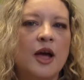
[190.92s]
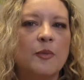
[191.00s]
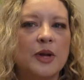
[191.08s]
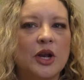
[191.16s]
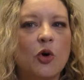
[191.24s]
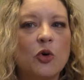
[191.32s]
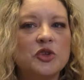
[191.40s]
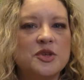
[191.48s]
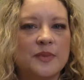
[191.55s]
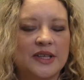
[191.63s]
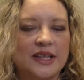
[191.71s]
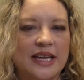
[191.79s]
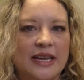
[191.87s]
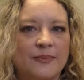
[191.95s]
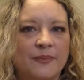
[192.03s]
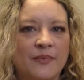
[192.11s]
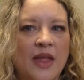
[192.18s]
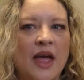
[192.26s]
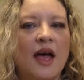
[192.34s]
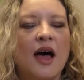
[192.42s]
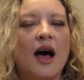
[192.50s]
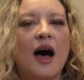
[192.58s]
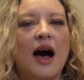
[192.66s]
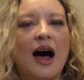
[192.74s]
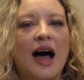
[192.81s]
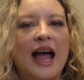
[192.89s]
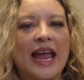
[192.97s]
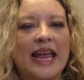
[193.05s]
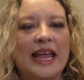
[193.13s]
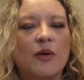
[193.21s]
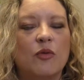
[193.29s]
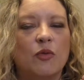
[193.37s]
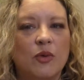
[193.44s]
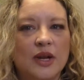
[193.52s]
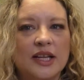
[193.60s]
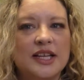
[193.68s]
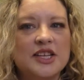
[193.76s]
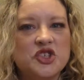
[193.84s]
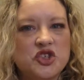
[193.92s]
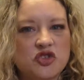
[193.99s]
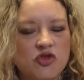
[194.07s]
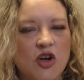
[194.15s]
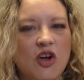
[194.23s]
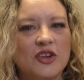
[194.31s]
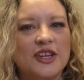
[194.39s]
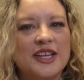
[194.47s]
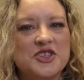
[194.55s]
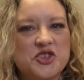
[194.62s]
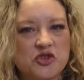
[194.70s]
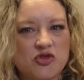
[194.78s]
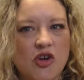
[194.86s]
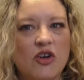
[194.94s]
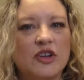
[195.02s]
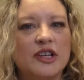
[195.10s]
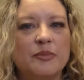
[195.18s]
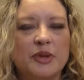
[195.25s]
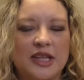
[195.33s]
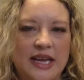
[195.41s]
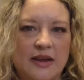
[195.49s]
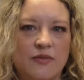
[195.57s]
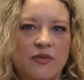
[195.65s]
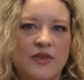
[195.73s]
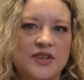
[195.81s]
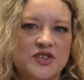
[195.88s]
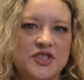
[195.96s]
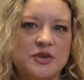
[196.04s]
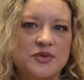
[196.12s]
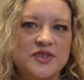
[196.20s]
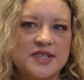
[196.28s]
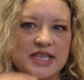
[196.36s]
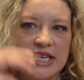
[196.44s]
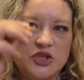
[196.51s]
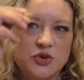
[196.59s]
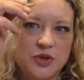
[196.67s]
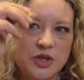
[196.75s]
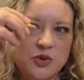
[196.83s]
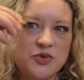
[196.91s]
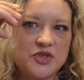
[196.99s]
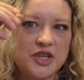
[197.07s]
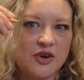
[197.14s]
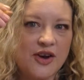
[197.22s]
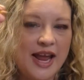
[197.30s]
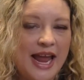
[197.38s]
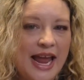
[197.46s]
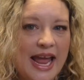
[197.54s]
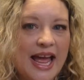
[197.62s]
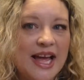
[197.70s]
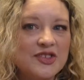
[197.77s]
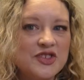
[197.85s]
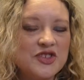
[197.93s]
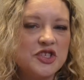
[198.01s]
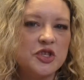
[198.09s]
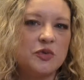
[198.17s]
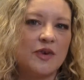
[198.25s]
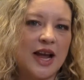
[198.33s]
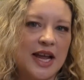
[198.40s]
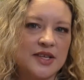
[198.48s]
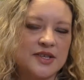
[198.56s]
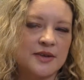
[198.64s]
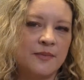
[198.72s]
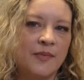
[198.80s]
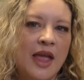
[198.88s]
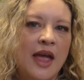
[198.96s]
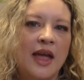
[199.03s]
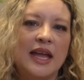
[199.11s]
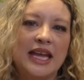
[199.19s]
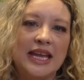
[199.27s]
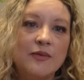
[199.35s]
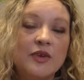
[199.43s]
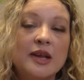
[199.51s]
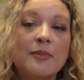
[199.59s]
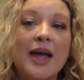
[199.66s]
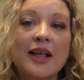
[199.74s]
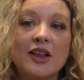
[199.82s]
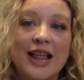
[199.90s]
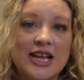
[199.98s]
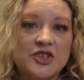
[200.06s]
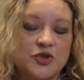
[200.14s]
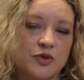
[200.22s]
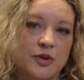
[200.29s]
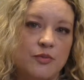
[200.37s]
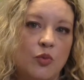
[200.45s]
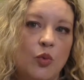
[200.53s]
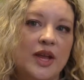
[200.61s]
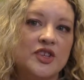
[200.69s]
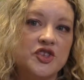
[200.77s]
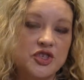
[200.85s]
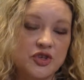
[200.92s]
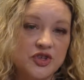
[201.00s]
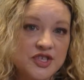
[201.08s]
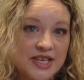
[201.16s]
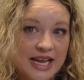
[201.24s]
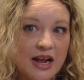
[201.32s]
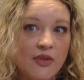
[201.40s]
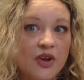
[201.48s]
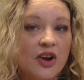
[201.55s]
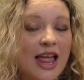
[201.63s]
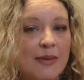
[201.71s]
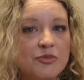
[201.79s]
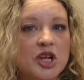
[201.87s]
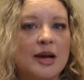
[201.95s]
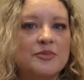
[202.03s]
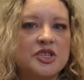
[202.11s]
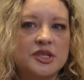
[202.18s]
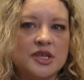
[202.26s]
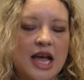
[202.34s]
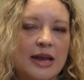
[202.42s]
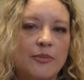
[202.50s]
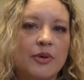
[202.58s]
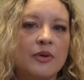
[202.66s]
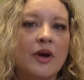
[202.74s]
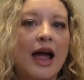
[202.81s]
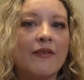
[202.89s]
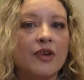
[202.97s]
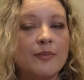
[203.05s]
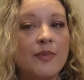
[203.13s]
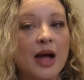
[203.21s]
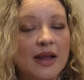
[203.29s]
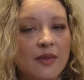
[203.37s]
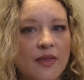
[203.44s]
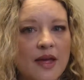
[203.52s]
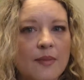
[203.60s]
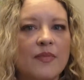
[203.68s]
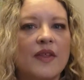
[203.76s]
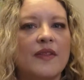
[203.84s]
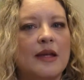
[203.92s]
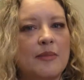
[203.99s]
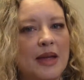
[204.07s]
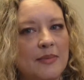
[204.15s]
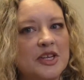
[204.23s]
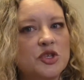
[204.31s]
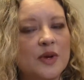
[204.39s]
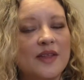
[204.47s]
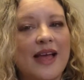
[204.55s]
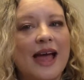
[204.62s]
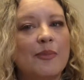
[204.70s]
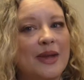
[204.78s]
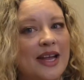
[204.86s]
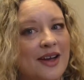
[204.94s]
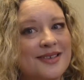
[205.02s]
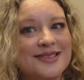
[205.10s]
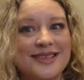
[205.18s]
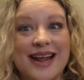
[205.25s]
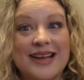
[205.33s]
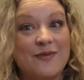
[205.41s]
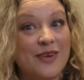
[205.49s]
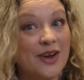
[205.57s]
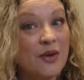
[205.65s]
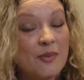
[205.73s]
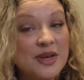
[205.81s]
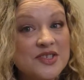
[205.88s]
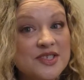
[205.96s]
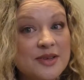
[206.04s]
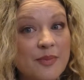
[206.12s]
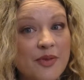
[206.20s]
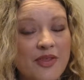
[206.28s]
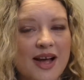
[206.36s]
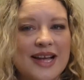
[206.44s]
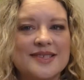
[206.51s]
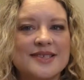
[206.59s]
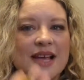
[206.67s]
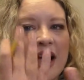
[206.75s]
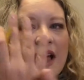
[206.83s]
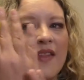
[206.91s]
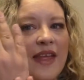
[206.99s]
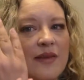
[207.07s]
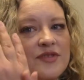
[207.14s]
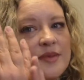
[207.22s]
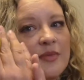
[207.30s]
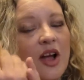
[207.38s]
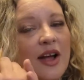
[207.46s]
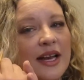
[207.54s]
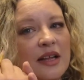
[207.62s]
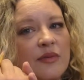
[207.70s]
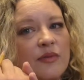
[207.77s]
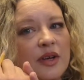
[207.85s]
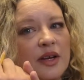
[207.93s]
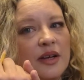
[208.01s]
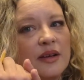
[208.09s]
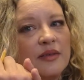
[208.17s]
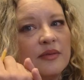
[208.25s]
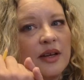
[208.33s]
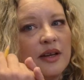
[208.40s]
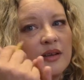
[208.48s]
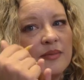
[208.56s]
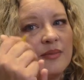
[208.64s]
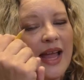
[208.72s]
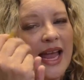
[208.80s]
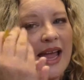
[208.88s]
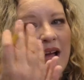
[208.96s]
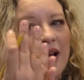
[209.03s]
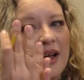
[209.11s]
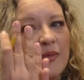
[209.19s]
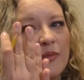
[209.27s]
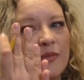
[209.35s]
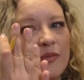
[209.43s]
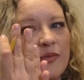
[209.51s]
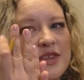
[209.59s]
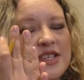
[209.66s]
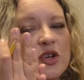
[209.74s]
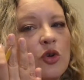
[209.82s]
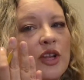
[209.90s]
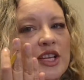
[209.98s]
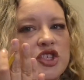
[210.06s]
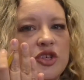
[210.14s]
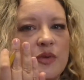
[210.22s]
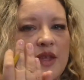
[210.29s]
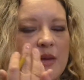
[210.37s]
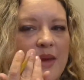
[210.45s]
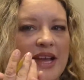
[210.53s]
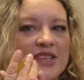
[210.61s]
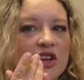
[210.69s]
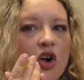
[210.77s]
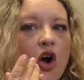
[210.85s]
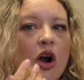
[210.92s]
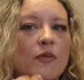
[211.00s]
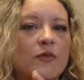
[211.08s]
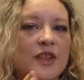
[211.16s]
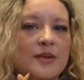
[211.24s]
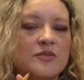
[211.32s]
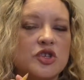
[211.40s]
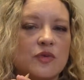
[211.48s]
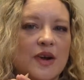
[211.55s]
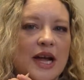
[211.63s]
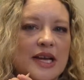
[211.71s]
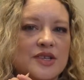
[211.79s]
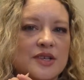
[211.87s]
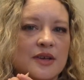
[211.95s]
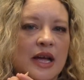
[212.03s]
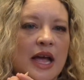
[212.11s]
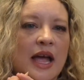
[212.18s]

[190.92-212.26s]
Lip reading: But ultimately, I really strongly believe that students need to use their hands to write. Even in my classroom, when students get out their laptop to type, I remind them that they may be doing that because, and I very much sympathize, they have some kind of physical issue that makes it hard for them to write.